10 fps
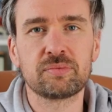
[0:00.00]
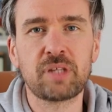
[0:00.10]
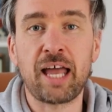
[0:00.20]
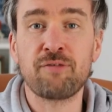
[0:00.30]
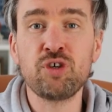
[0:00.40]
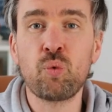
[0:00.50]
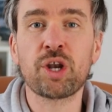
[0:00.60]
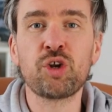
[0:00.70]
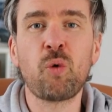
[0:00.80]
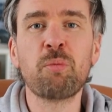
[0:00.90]
And if you want
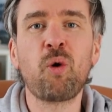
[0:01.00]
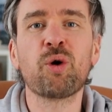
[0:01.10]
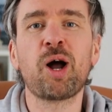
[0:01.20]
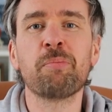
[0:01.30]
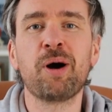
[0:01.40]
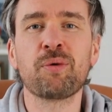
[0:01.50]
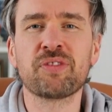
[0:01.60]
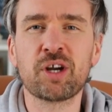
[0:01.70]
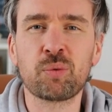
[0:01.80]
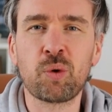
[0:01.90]
to know more about
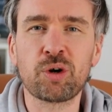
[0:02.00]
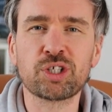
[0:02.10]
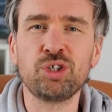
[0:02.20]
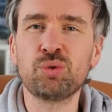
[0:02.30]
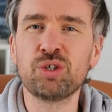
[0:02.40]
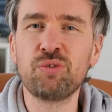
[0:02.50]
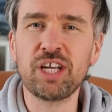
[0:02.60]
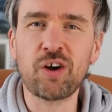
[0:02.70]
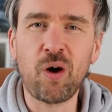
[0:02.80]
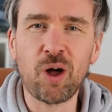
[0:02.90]
their work, you can
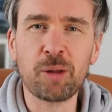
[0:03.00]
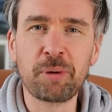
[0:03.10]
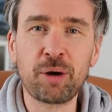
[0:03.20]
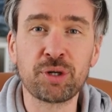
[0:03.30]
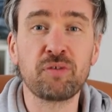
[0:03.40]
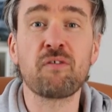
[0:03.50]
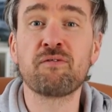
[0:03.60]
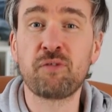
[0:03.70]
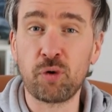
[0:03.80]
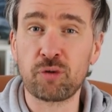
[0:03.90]
read all about it
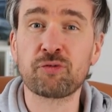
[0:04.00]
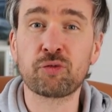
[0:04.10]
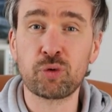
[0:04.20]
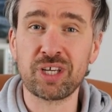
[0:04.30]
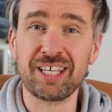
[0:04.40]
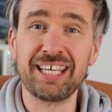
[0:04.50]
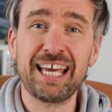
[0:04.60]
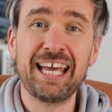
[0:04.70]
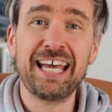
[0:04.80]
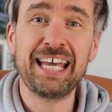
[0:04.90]
for free
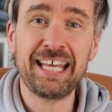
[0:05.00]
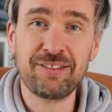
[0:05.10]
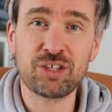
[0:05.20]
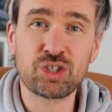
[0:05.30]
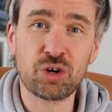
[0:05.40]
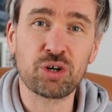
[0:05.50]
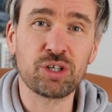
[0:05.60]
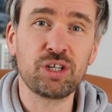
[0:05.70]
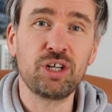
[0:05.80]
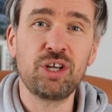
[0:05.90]
in the
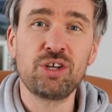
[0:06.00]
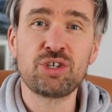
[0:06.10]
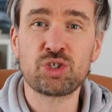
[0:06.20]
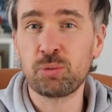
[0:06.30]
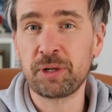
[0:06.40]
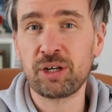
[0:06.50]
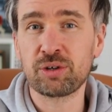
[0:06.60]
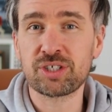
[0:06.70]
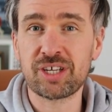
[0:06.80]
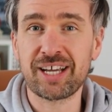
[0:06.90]
journal
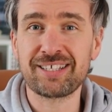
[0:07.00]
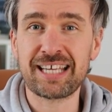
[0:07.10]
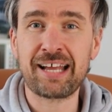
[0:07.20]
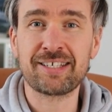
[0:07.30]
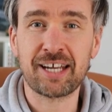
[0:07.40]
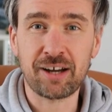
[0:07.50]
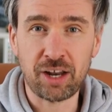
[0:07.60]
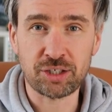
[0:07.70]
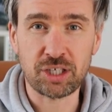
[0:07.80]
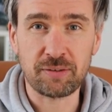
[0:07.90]
Superhero Science and
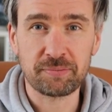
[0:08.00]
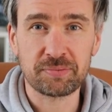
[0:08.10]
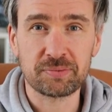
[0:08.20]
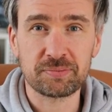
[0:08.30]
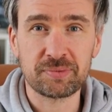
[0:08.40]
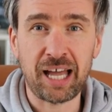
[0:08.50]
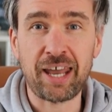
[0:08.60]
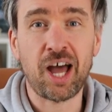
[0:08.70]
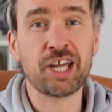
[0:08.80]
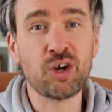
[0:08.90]
Technology.
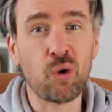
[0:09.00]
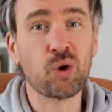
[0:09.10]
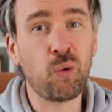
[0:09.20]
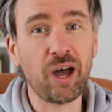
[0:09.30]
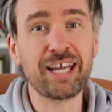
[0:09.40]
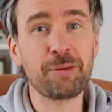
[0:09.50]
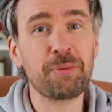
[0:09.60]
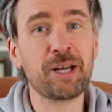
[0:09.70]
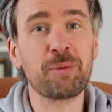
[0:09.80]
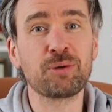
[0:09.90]
And I know quite a
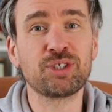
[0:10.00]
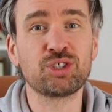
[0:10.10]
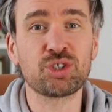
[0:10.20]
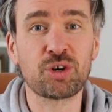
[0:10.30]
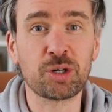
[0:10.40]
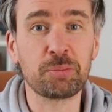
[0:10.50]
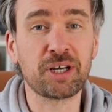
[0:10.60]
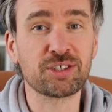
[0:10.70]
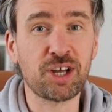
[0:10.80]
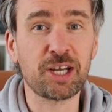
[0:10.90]
bit about this journal
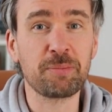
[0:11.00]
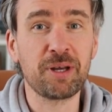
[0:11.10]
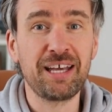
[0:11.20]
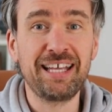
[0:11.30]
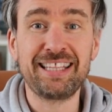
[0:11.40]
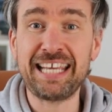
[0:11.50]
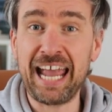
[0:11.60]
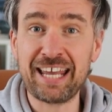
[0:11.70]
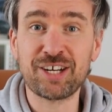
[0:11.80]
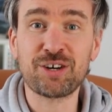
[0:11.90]
because I'm the
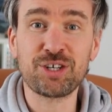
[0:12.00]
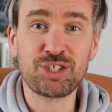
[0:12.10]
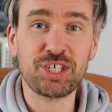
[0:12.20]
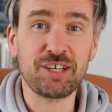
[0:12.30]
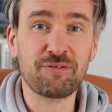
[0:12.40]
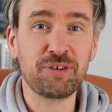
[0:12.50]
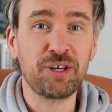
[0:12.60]
editor-in-chief